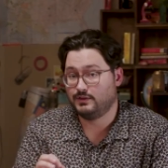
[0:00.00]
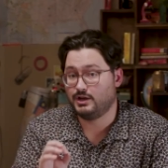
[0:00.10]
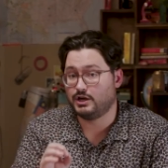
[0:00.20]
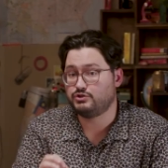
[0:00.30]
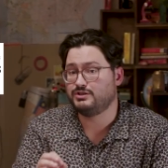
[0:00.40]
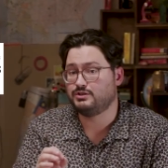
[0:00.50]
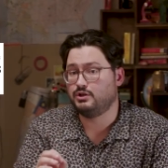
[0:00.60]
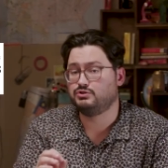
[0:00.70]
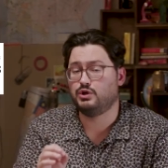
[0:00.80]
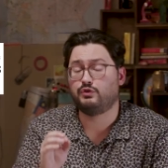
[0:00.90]
The country has
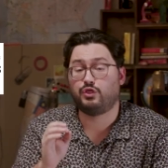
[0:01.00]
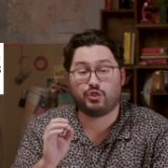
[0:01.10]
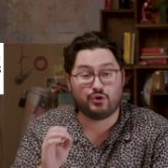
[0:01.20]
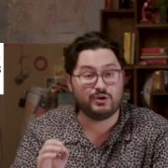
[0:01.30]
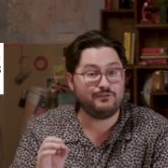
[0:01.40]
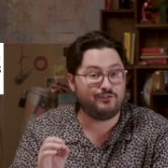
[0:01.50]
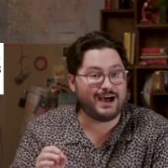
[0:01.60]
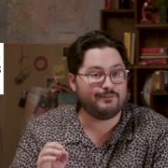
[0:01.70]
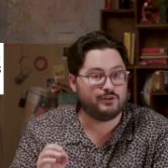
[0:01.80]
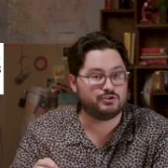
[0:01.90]
closed over
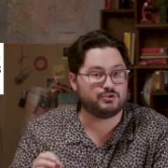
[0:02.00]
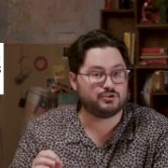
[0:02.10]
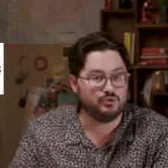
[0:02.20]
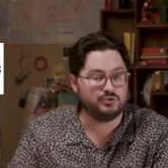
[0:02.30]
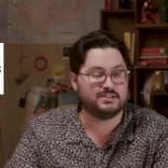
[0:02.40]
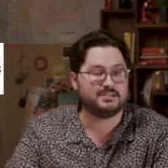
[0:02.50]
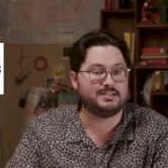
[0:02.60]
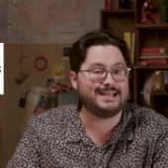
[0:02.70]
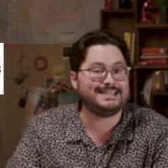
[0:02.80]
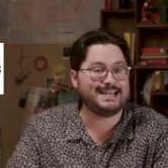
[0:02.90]
3,500 schools since
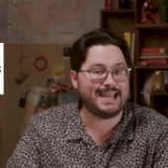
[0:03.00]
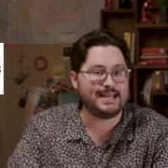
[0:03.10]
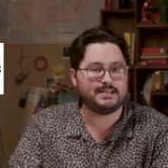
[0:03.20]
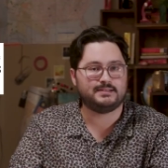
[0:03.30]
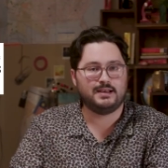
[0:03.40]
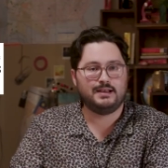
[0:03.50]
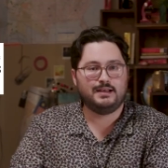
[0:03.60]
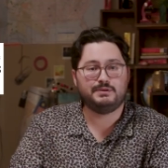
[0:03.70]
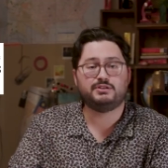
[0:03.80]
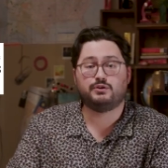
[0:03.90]
the 1980s
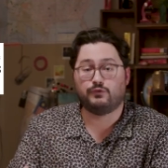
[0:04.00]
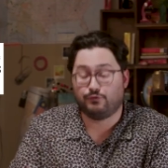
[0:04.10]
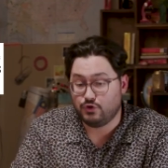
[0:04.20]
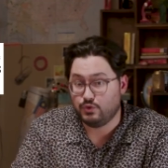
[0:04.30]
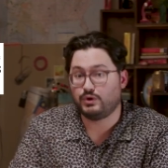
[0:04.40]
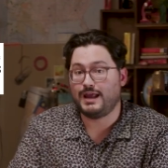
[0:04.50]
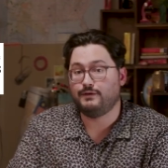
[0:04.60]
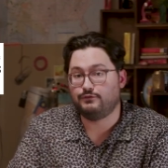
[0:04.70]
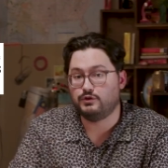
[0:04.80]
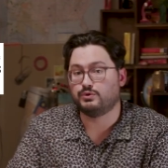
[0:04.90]
because there are fewer
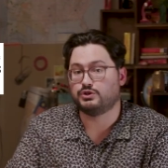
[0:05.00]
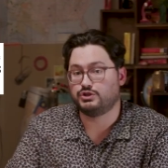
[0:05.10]
and fewer